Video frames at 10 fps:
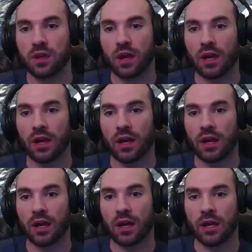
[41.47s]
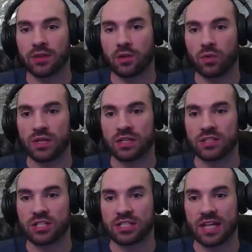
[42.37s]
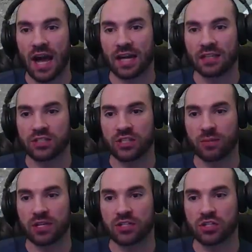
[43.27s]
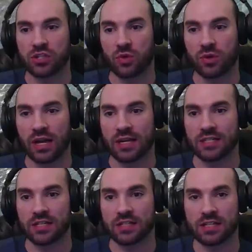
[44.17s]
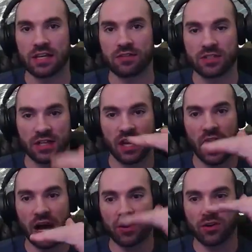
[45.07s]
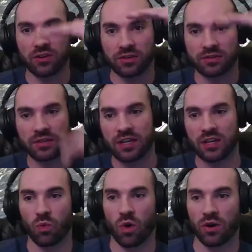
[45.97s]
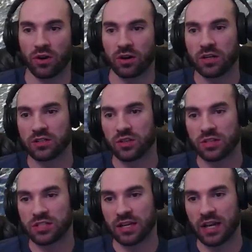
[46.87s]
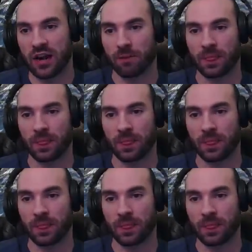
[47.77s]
And we can stack some of these stone gates to give us like higher in the water so they stick out.